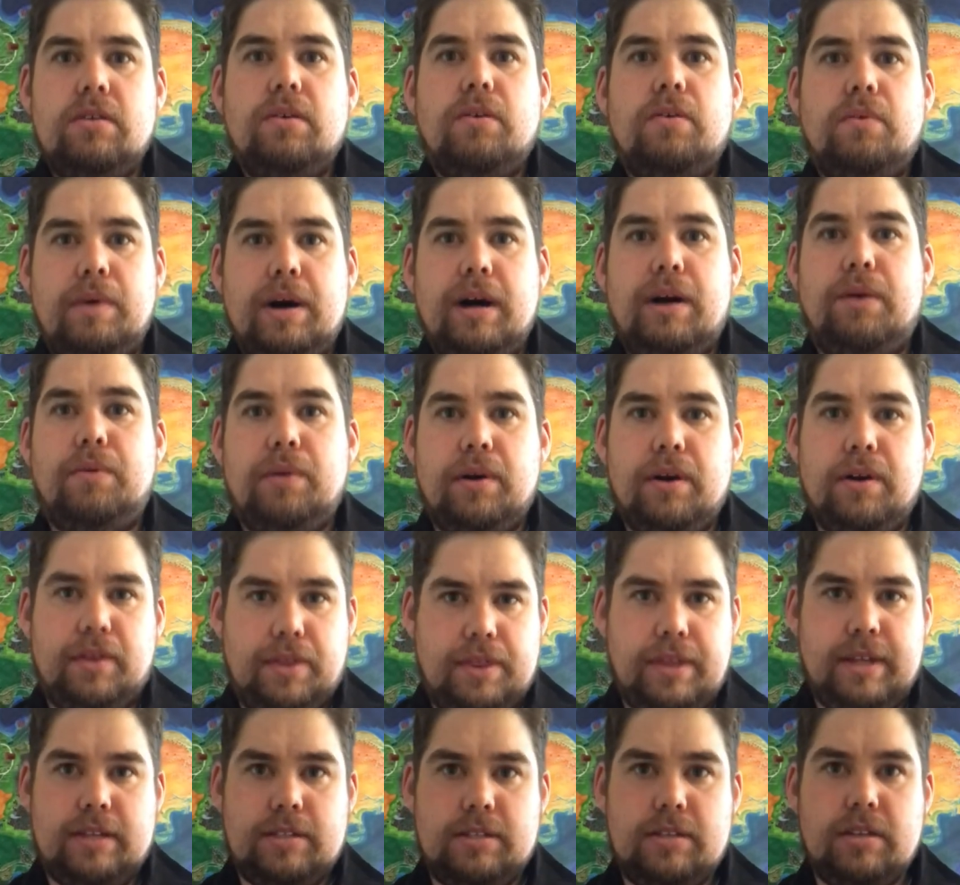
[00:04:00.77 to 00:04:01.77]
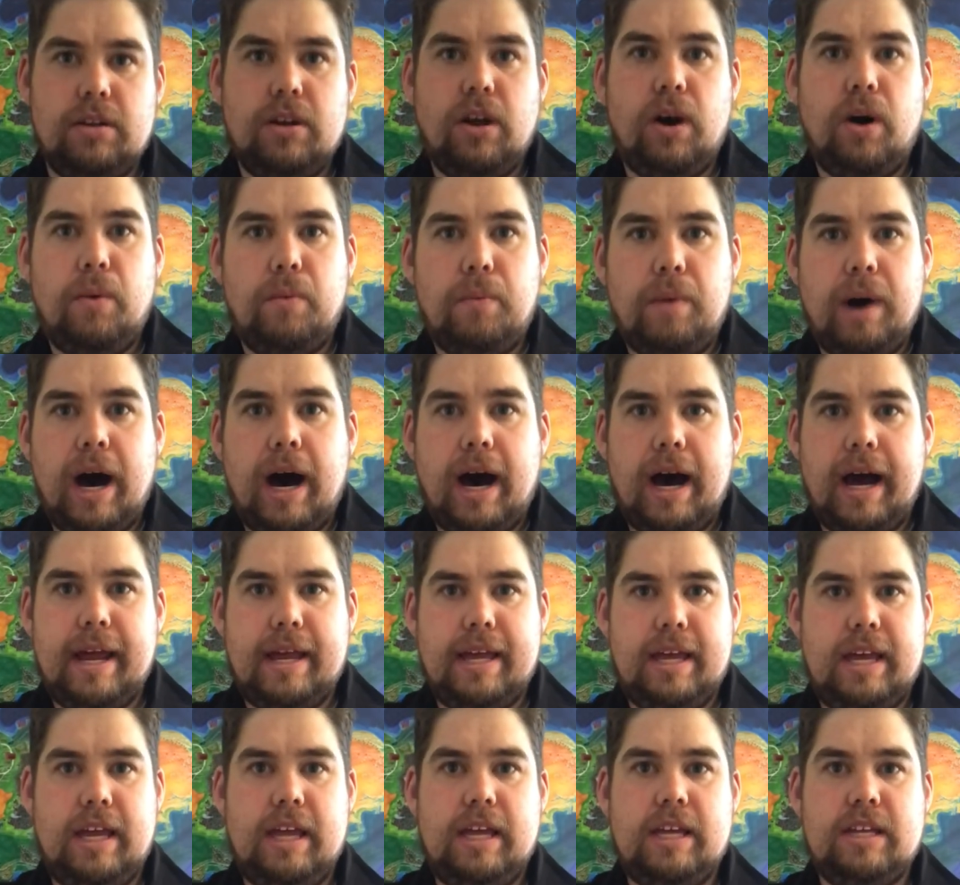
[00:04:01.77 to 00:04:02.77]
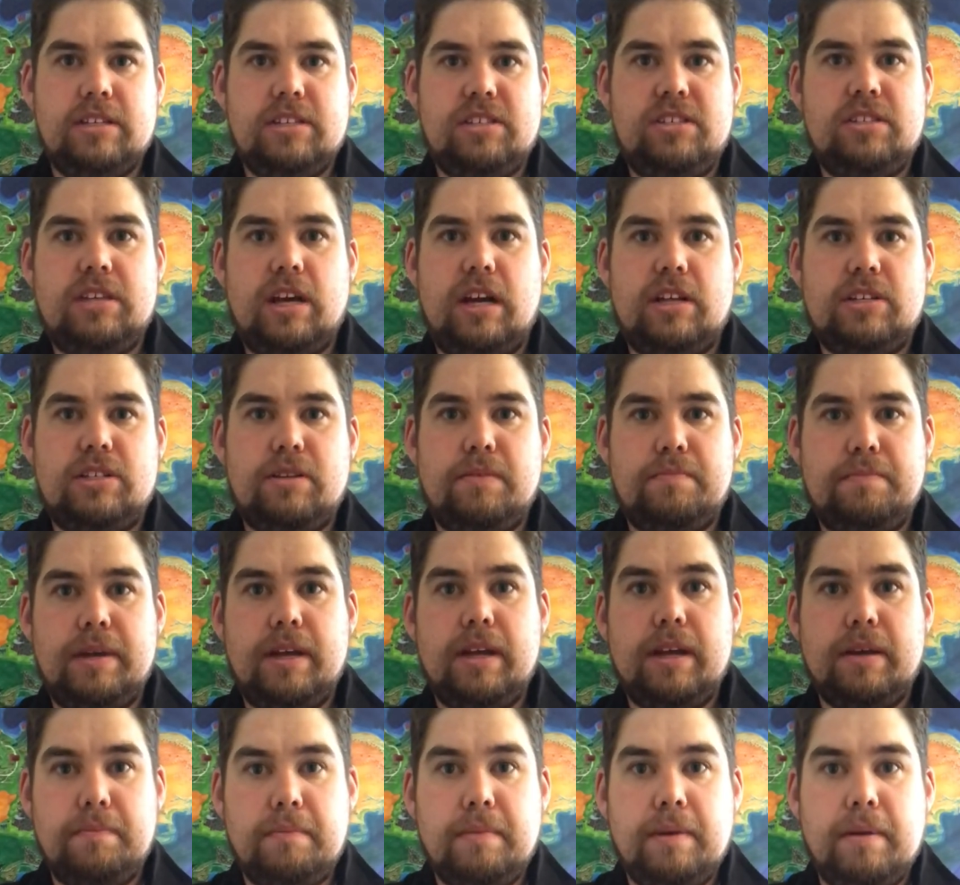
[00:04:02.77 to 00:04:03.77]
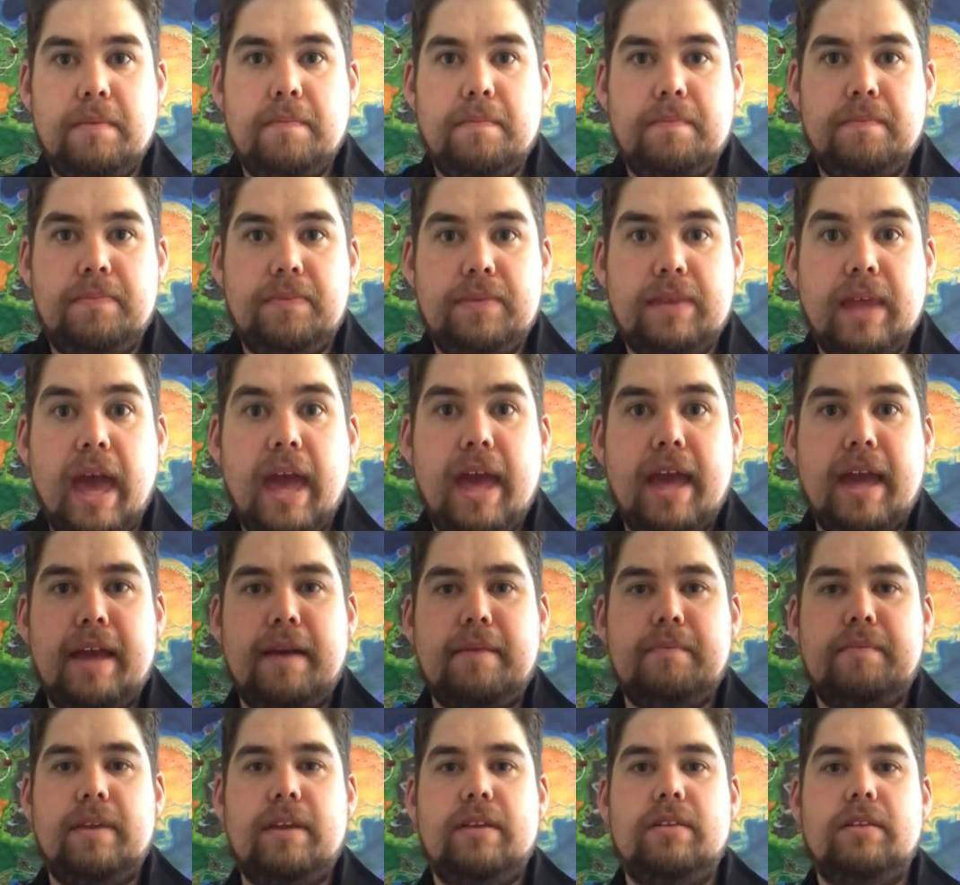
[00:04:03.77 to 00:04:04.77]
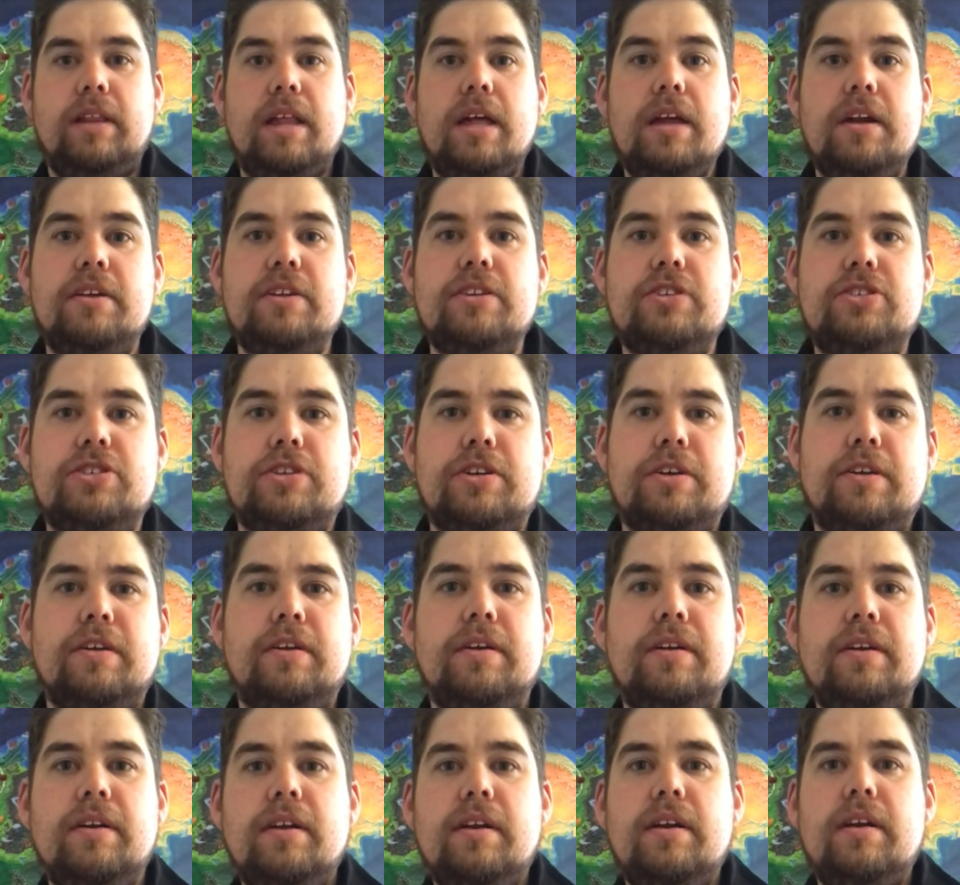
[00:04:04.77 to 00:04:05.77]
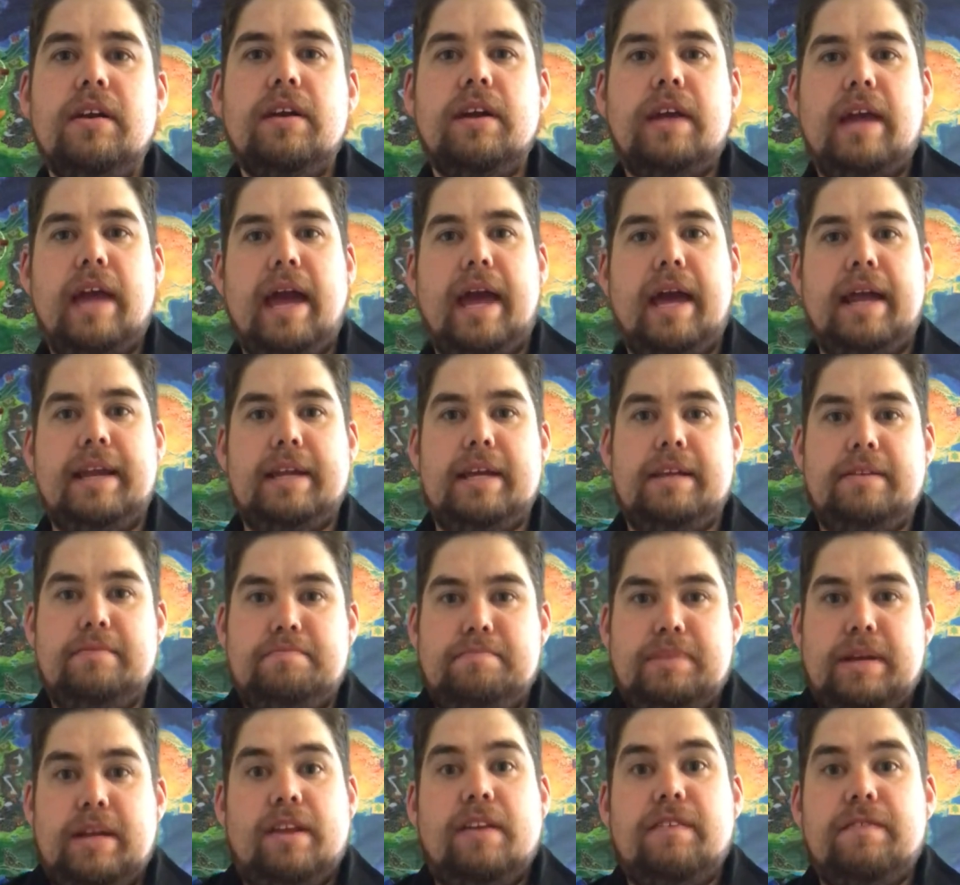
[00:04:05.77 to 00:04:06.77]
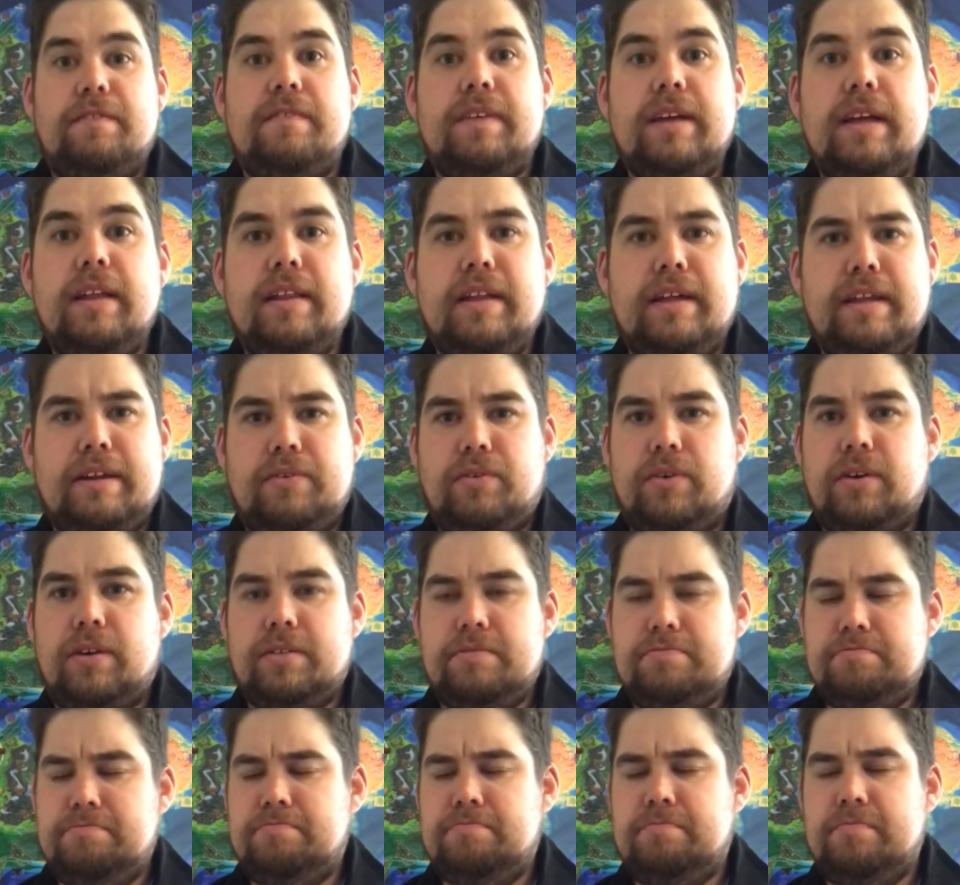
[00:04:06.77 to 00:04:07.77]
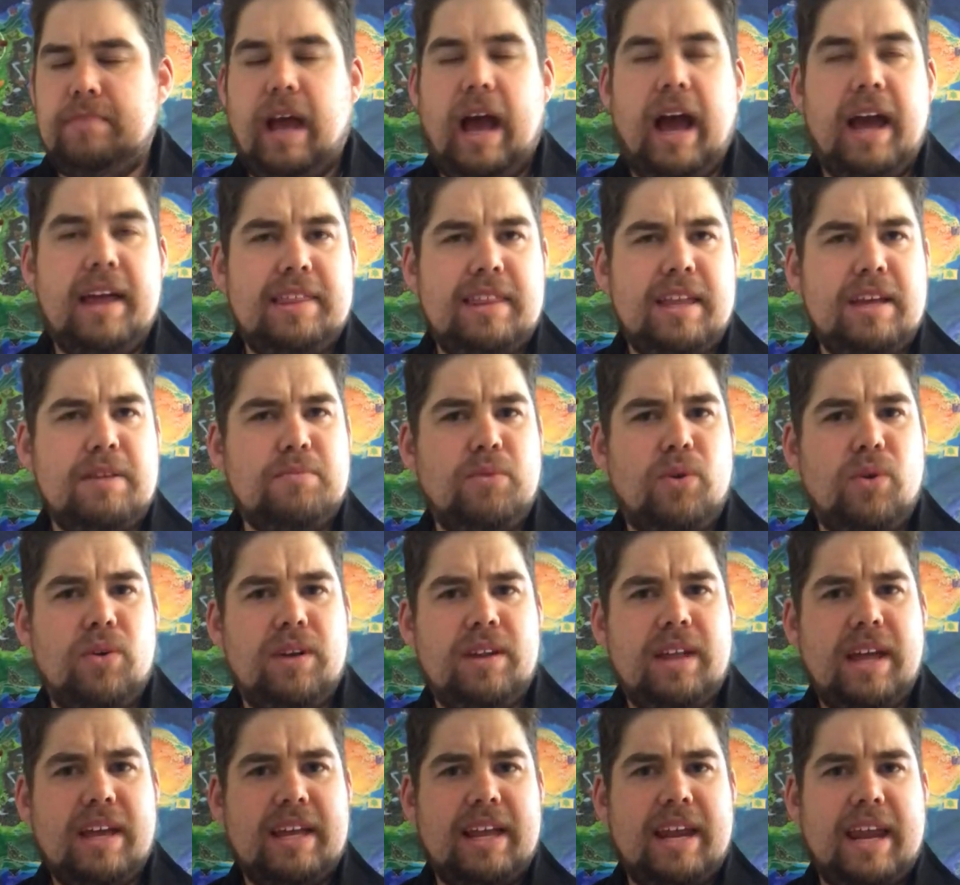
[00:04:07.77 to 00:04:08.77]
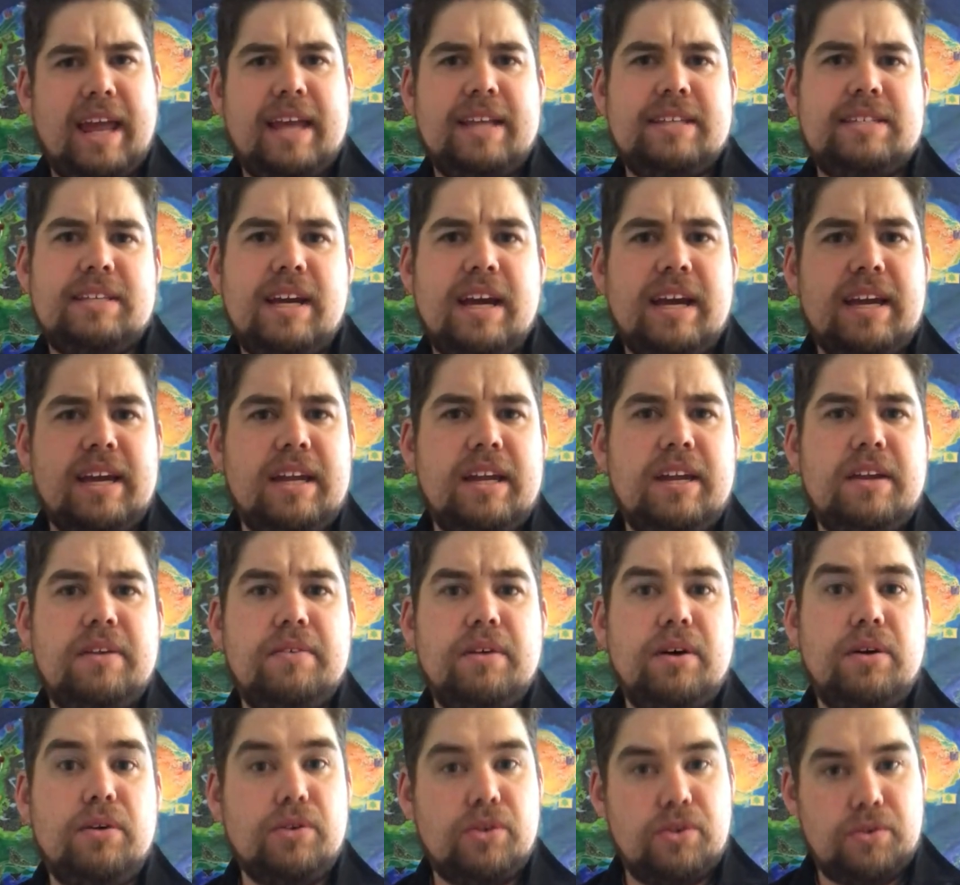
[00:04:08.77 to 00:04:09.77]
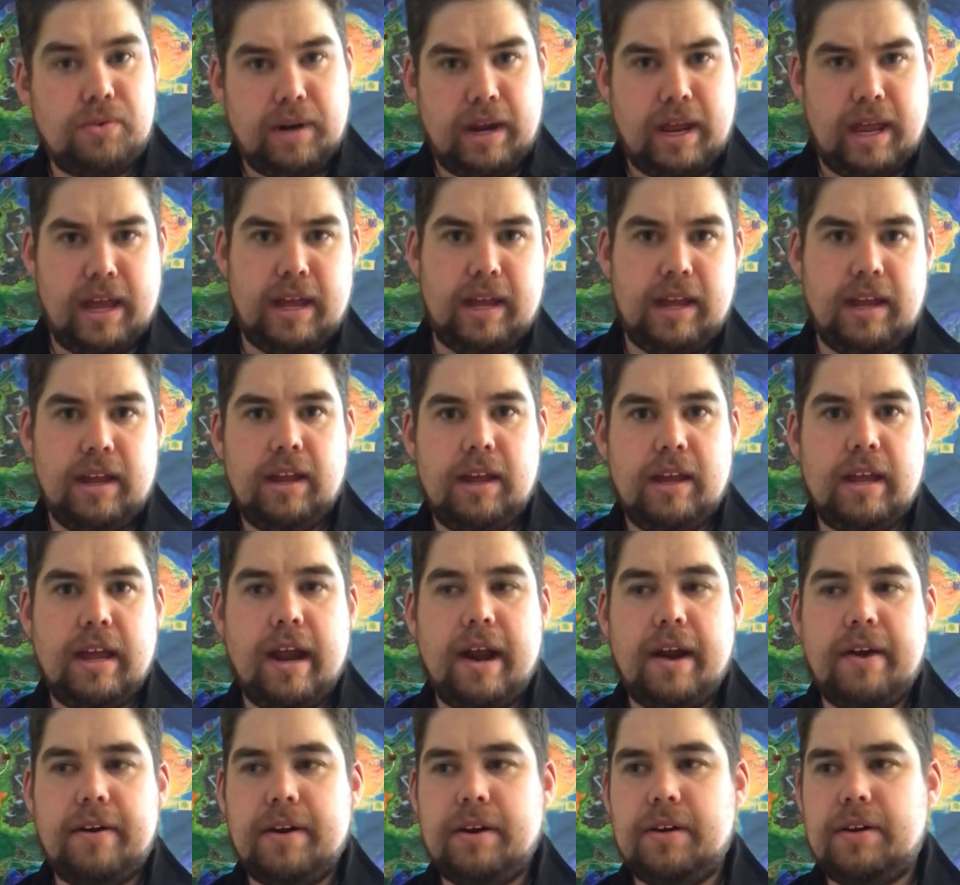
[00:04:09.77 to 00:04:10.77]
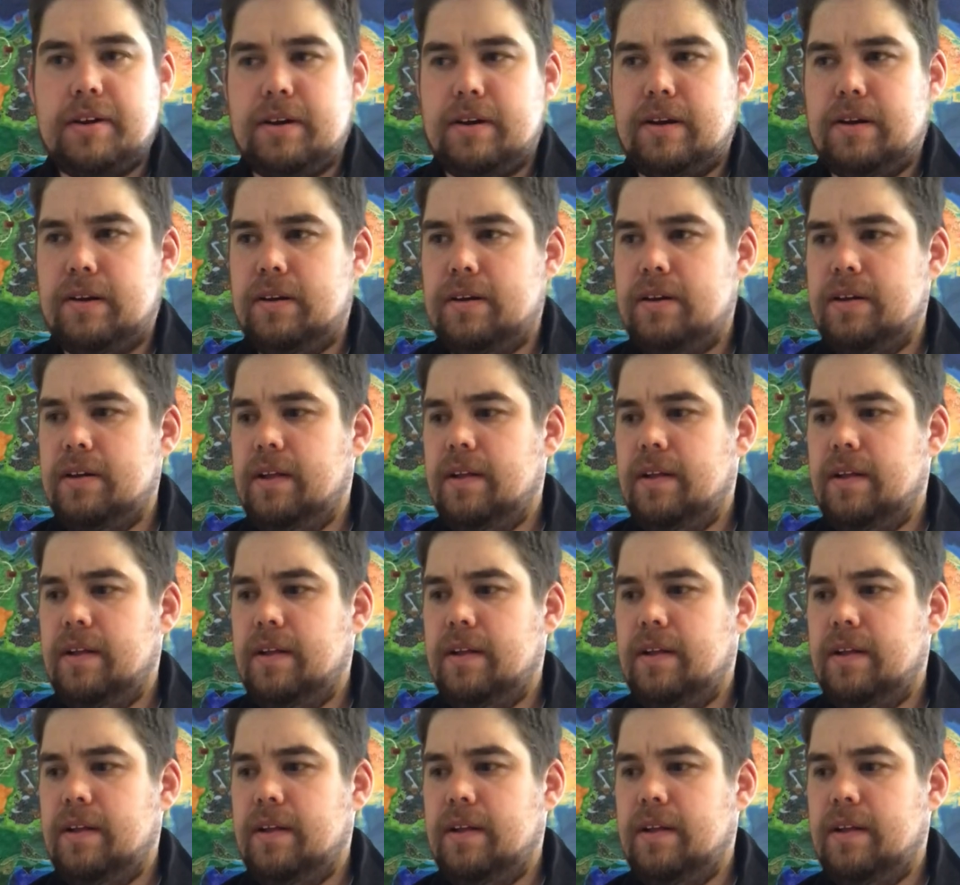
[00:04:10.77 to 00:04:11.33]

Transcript: well worth it to know why he is such a big name in literature and in being a villain, or I think more like an anti-hero gray character.